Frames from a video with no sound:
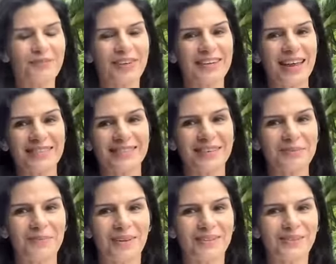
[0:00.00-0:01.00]
a
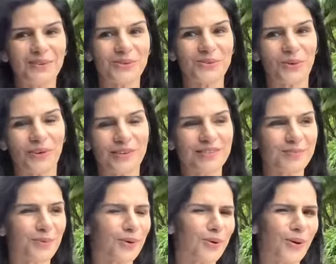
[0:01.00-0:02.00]
fantastic month,
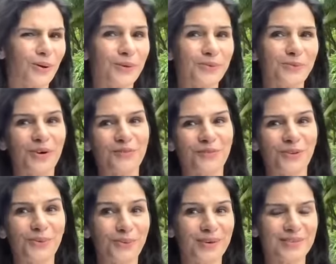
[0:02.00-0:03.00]
Taurians, but a lot of work for
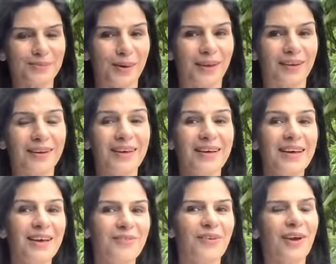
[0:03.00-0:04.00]
you as well.
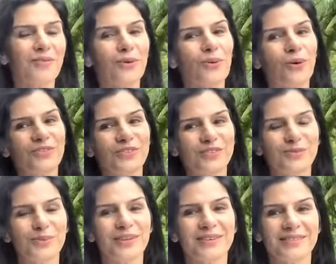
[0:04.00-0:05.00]
We have the
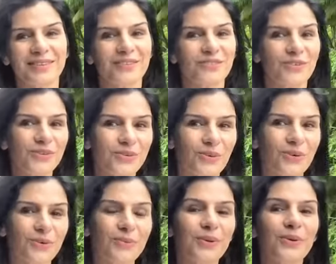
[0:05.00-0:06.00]
gorgeous Venus and she is
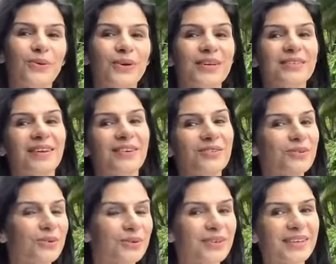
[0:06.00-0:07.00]
going to be going
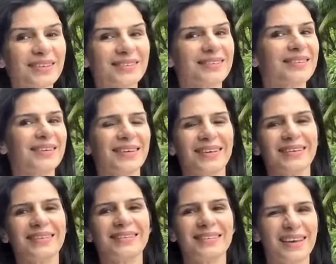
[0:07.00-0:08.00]
retrograde the
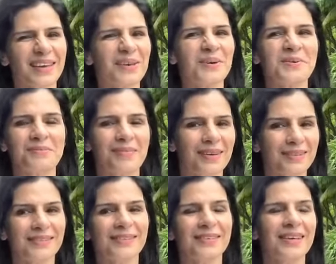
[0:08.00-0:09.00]
entire
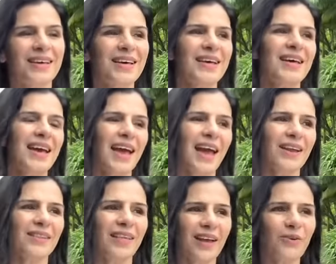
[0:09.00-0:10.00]
month
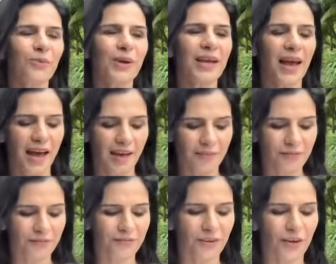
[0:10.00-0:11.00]
and then we
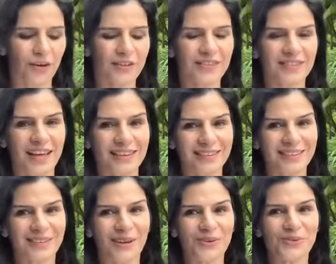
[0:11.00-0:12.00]
have uh,
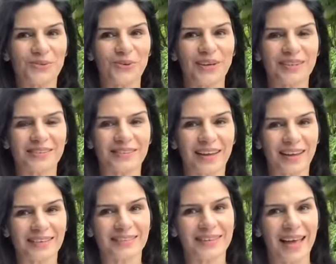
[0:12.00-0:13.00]
Saturn that is going
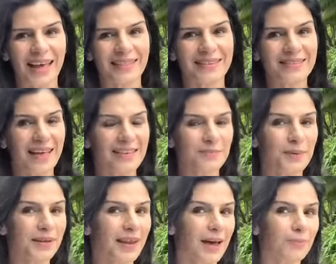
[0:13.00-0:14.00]
direct and this
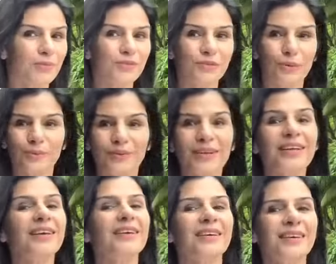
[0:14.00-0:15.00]
aspect happens
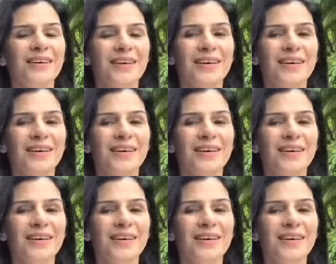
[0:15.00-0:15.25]
only